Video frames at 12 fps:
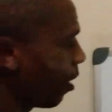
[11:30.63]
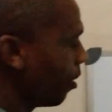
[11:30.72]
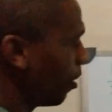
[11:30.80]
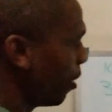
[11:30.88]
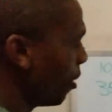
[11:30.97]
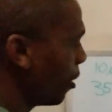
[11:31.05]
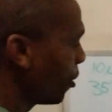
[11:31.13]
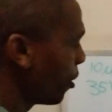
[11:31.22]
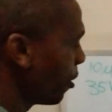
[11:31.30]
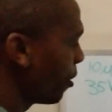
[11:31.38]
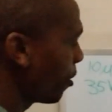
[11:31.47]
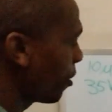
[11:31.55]
The
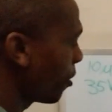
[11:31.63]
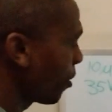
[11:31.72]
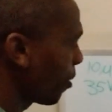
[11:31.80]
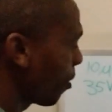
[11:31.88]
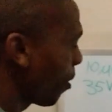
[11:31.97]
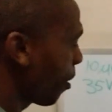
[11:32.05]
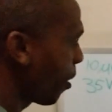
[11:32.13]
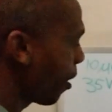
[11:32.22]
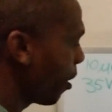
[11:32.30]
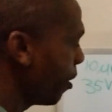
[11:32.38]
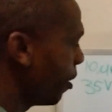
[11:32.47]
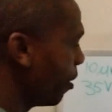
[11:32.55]
energy is
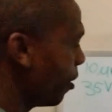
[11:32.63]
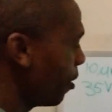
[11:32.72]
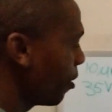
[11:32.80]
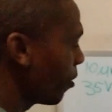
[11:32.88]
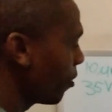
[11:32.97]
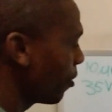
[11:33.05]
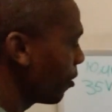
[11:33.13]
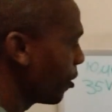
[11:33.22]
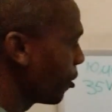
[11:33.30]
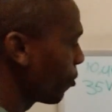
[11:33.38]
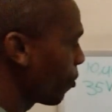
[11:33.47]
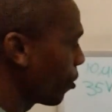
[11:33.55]
E
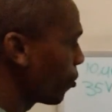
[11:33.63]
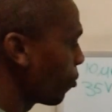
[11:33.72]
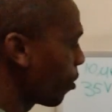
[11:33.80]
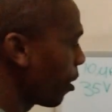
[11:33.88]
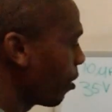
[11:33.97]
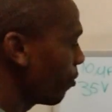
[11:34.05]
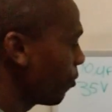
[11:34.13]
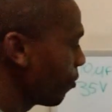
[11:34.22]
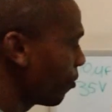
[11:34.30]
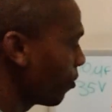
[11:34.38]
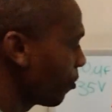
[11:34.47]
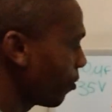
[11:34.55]
is equal to
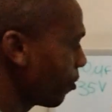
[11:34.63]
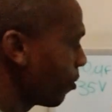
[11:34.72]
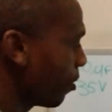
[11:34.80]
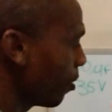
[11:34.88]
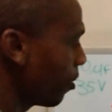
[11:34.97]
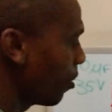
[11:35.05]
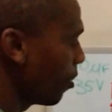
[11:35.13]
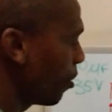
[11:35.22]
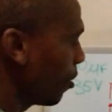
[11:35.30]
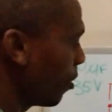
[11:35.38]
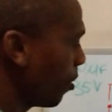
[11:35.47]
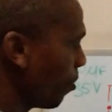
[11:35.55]
half
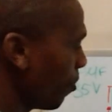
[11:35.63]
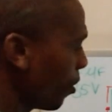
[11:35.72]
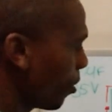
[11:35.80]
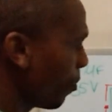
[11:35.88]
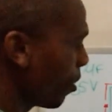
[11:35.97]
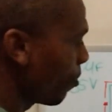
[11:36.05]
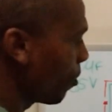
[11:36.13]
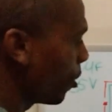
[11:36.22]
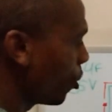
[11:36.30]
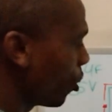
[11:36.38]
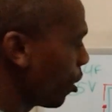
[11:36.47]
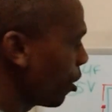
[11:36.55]
multiplied by
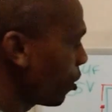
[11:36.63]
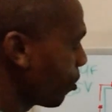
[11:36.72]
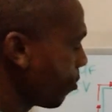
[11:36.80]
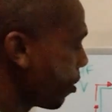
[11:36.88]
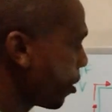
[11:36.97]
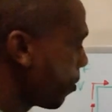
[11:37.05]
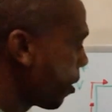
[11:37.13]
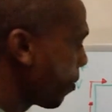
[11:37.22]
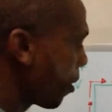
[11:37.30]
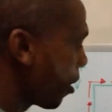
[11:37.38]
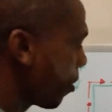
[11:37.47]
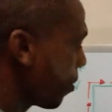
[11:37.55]
charge multiplied
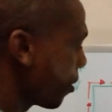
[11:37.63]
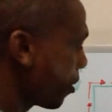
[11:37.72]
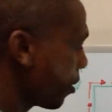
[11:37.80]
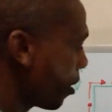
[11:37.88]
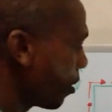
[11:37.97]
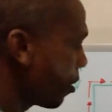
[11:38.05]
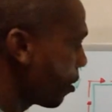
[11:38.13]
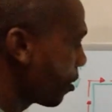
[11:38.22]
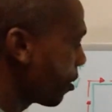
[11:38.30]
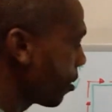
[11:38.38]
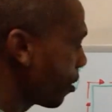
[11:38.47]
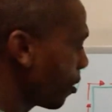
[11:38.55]
by
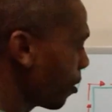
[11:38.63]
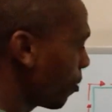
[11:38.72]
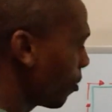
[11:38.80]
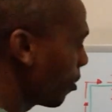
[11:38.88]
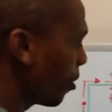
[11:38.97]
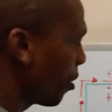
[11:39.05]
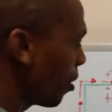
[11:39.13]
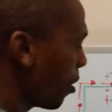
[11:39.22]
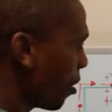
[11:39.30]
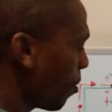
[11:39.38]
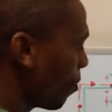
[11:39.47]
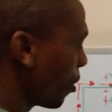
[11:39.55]
capacitance
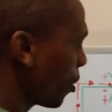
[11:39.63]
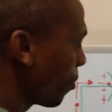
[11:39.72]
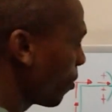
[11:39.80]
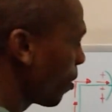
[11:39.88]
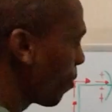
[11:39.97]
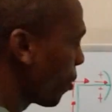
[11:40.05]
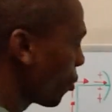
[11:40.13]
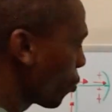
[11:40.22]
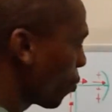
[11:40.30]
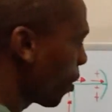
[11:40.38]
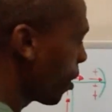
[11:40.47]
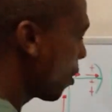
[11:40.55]
multiplied by
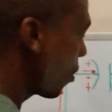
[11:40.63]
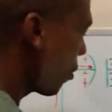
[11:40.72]
square